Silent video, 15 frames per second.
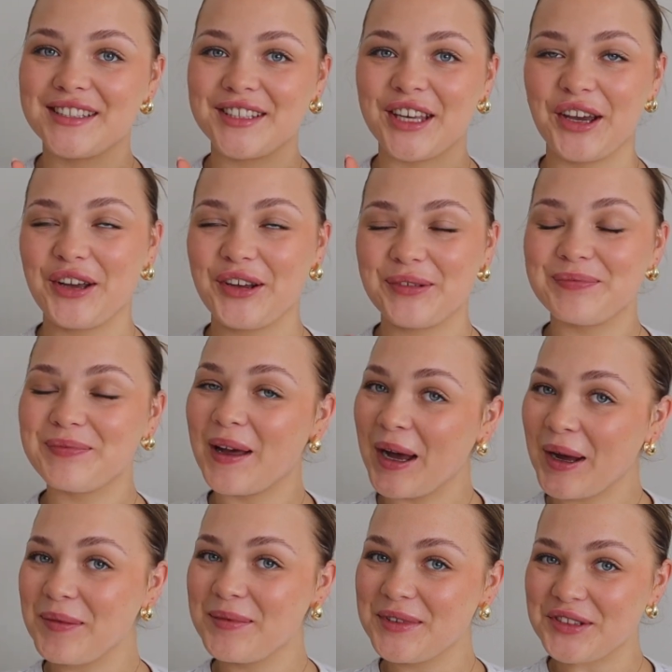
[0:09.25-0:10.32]
so
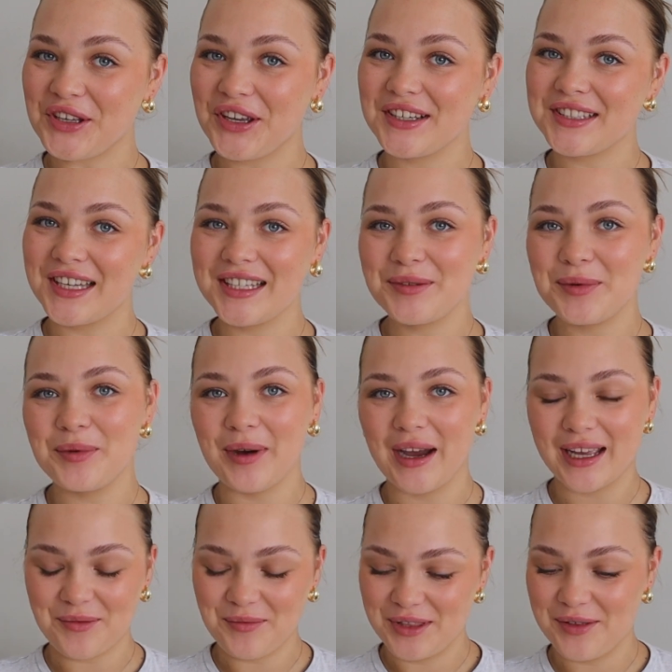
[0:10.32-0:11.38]
I'm so excited to be
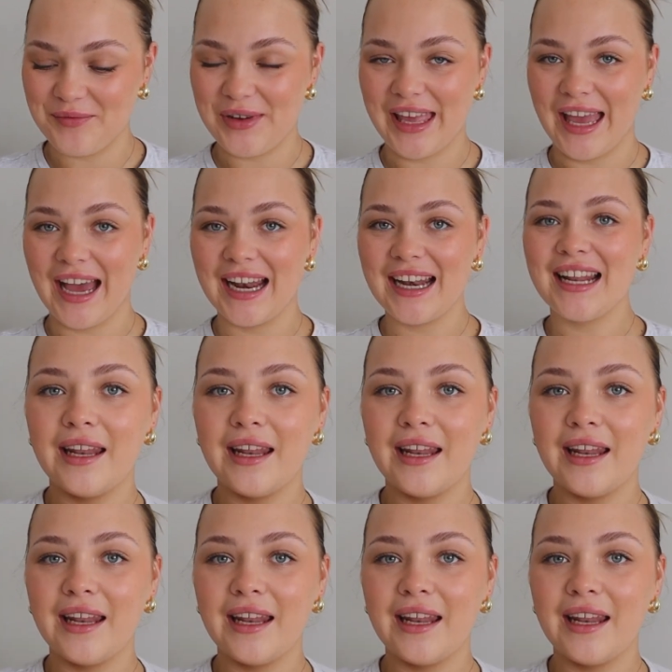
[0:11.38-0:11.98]
working with them again.